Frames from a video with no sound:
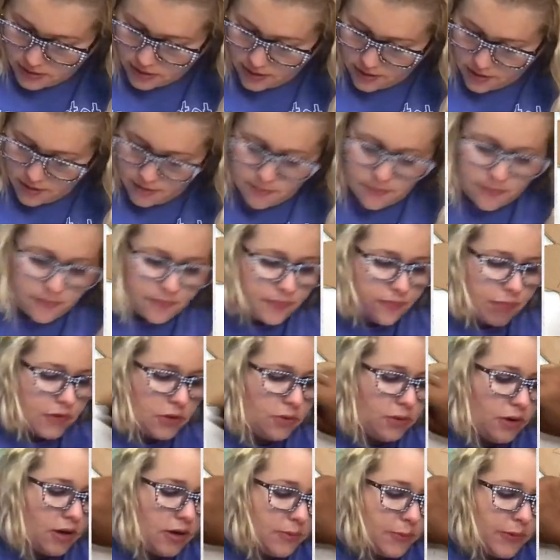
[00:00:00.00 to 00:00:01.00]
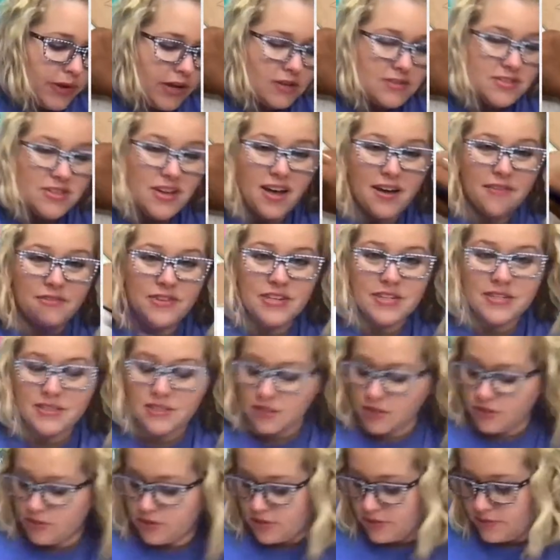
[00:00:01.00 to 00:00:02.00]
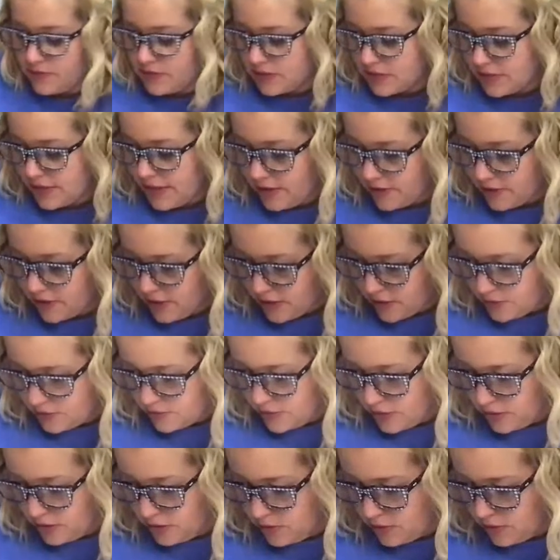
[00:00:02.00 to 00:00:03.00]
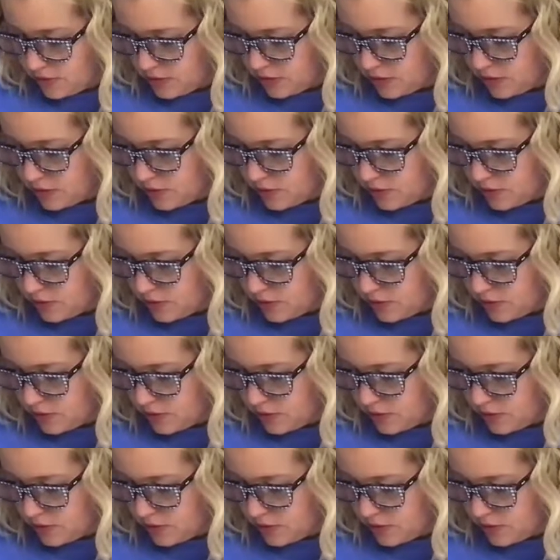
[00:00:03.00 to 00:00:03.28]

Um, you all, we also have an exclusive discount code that you can